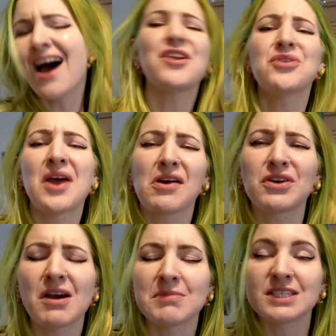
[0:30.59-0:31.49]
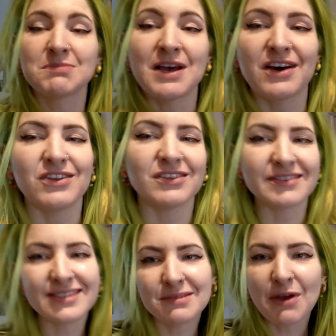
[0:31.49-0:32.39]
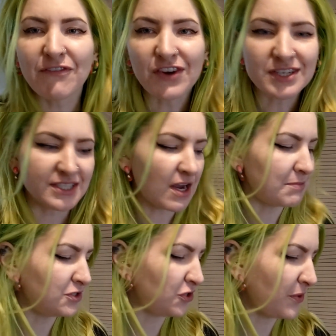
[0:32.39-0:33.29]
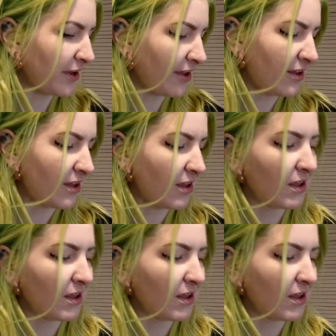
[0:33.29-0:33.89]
I don't know how gummies melt. This is my first time doing it.